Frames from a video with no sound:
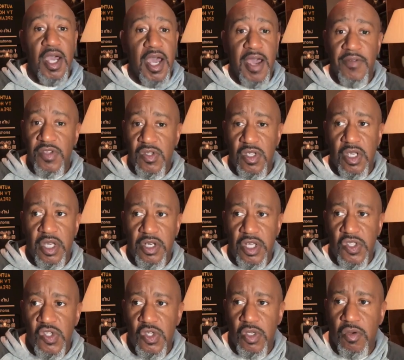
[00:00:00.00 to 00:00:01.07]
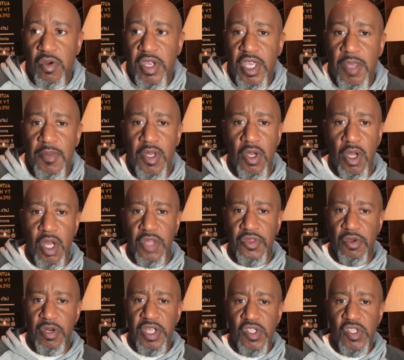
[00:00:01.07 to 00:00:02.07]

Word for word: obviously on Instagram at author A